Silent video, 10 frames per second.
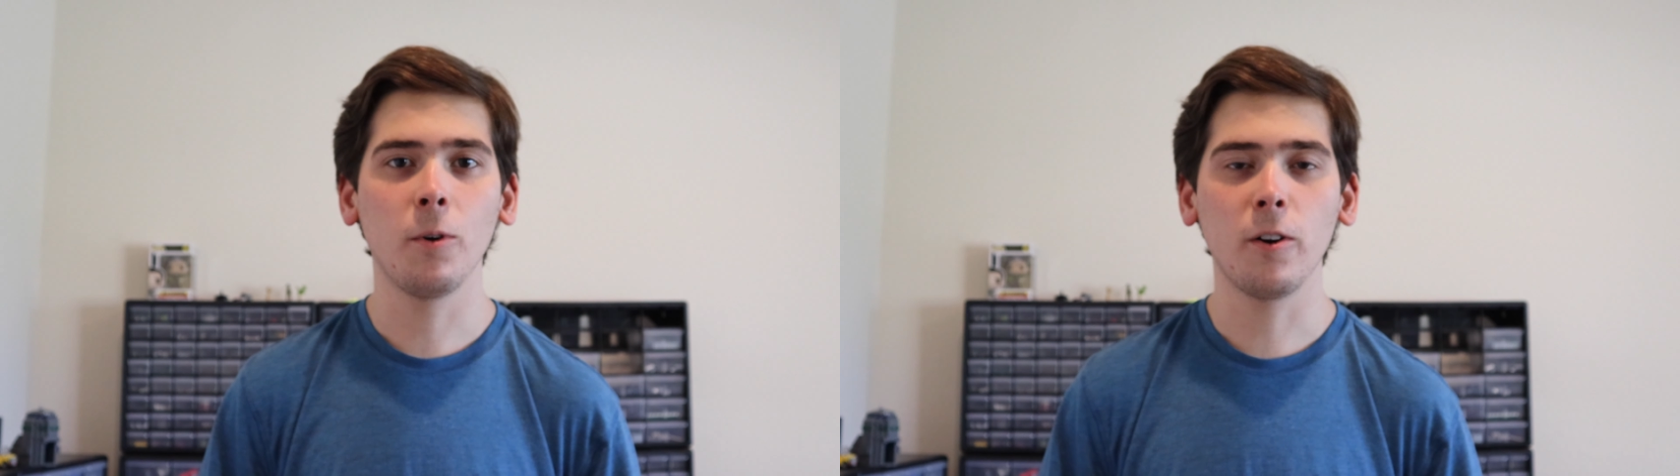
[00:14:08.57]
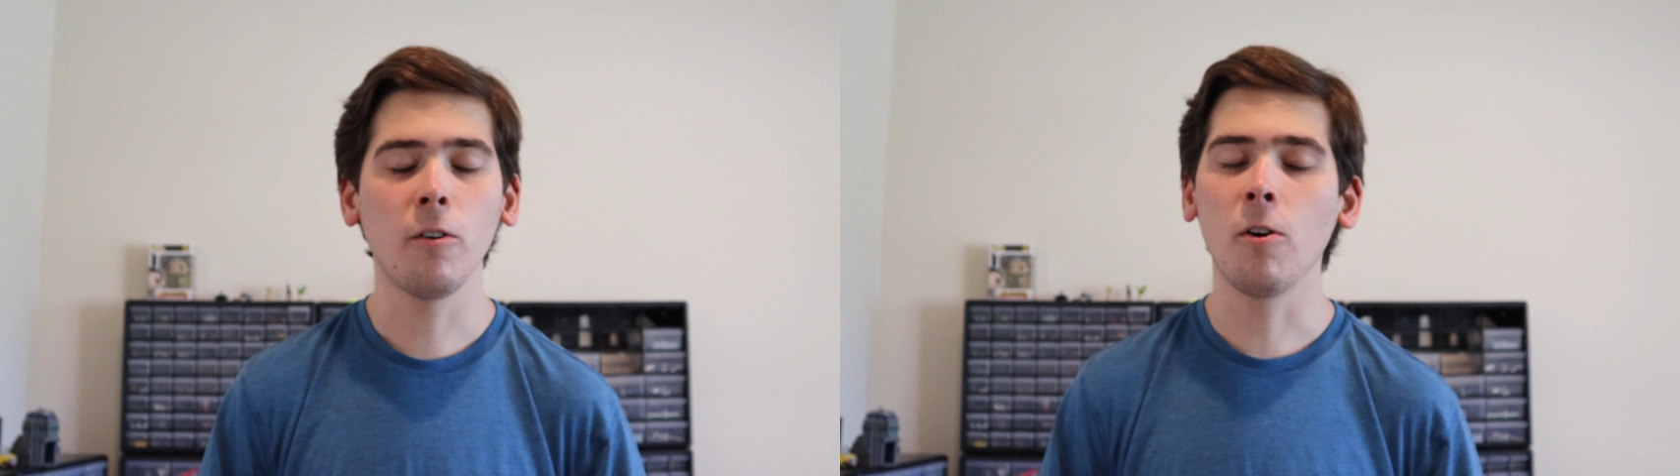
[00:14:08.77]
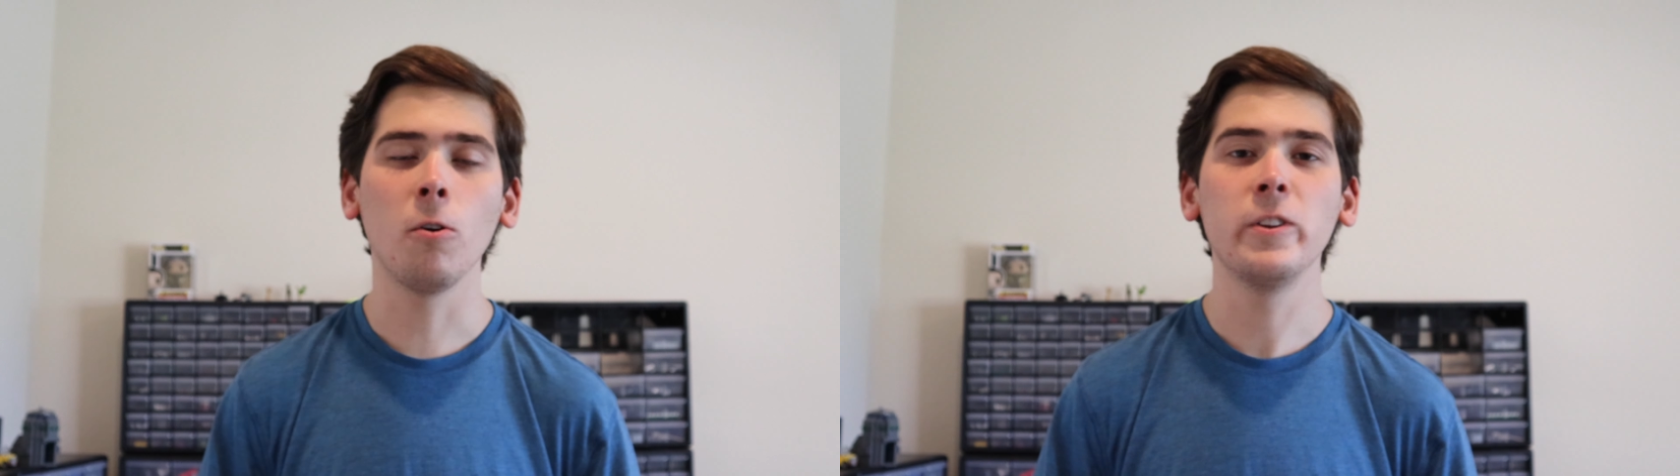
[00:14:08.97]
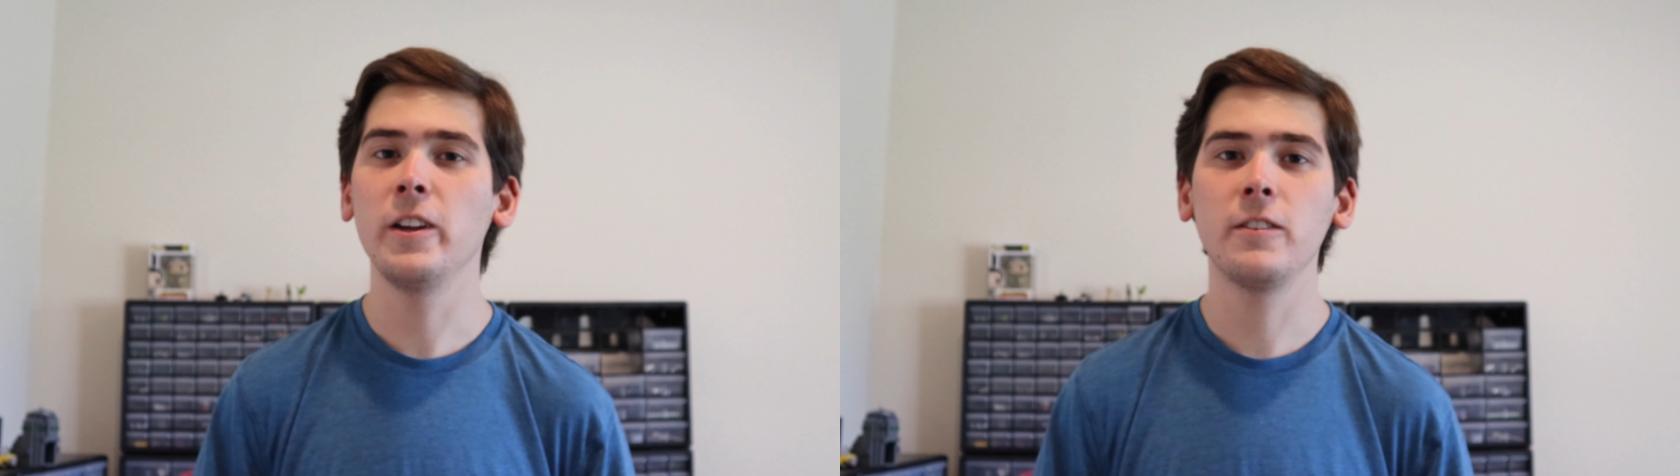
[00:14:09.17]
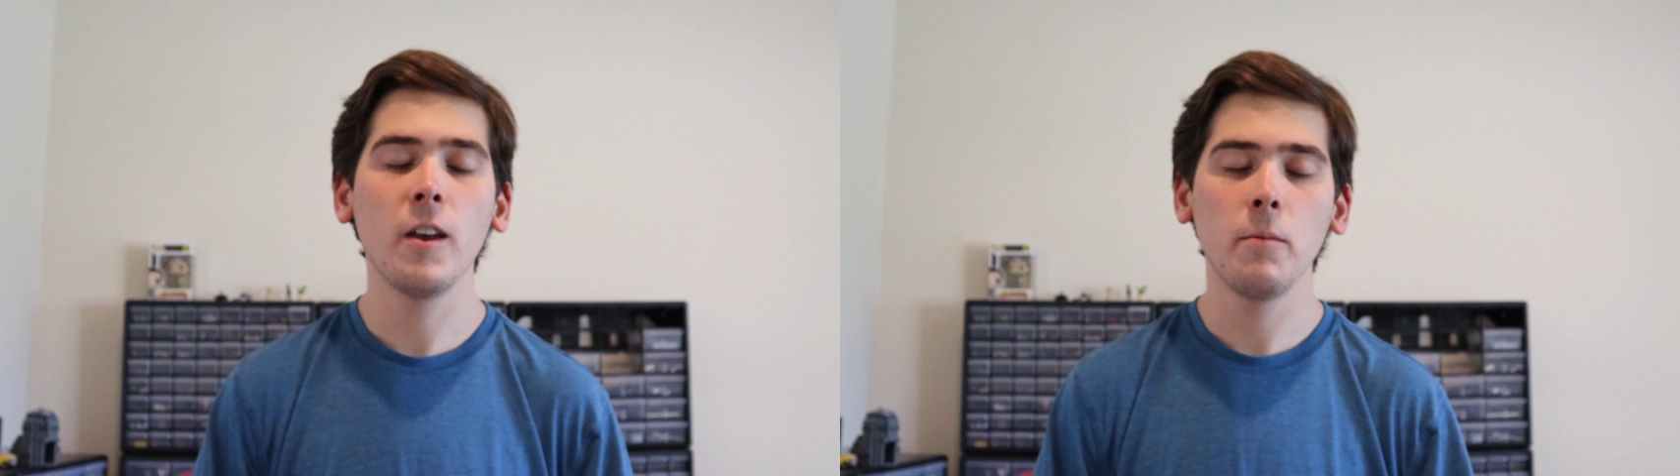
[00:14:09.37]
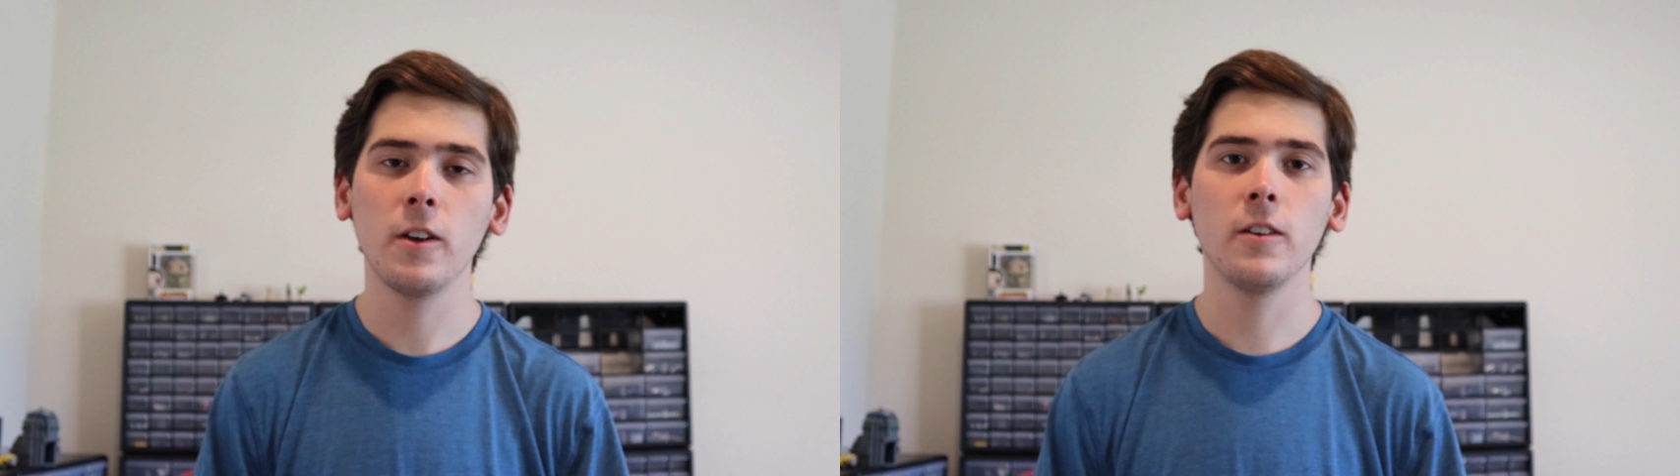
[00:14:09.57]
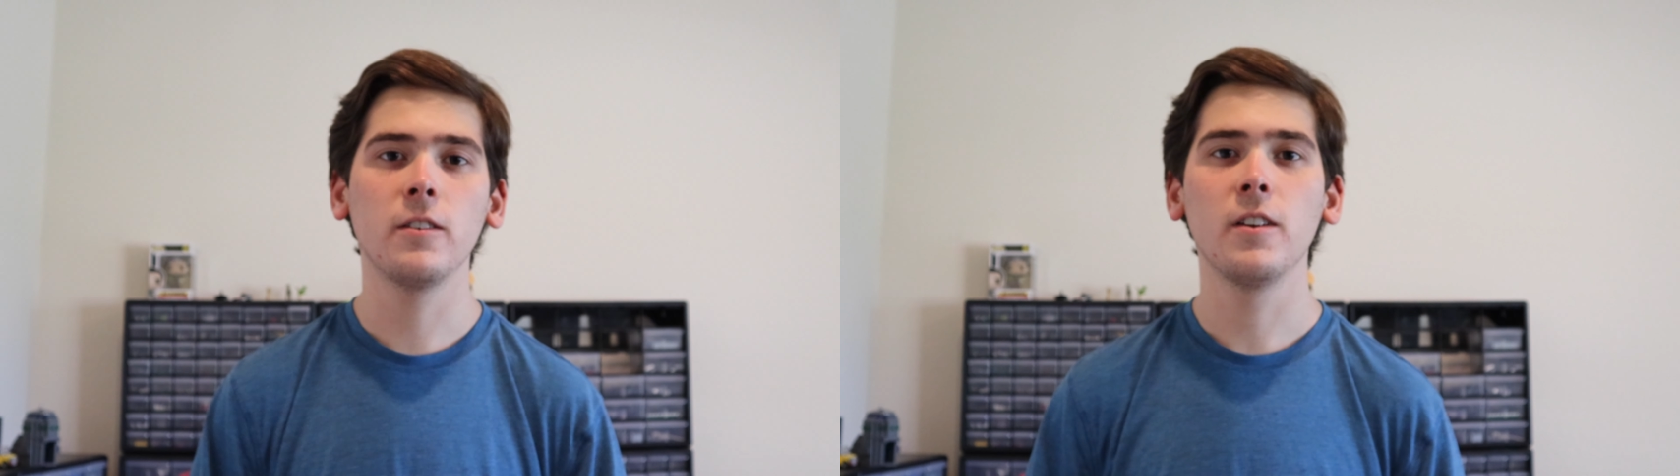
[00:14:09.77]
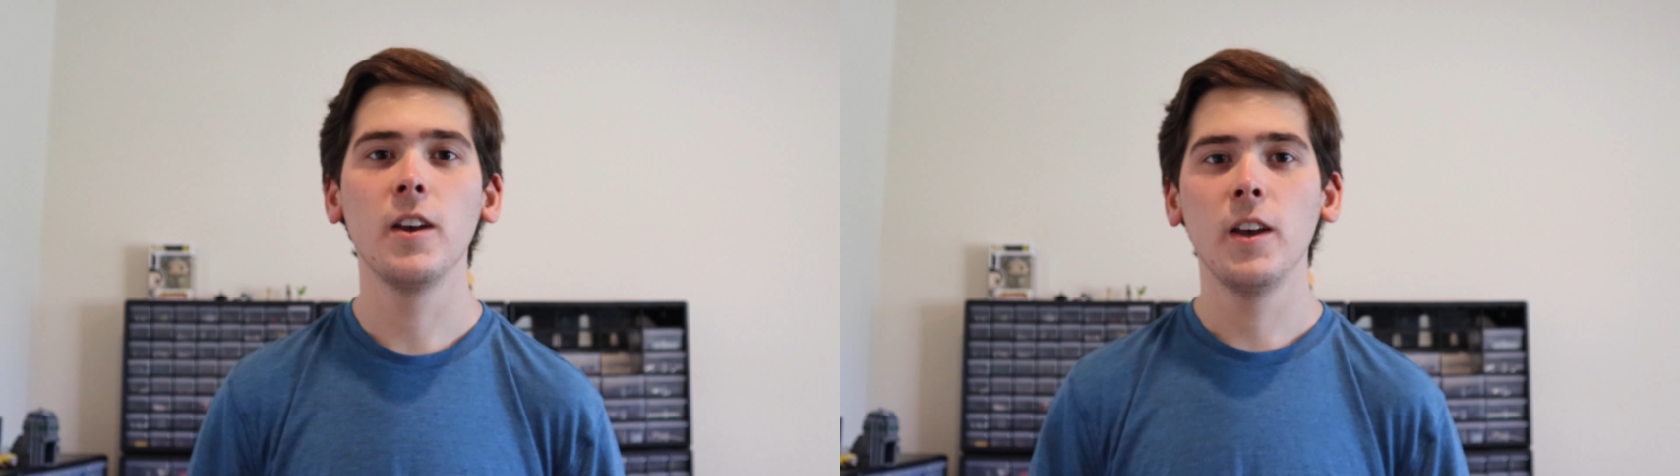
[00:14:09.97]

work on coral landscape, because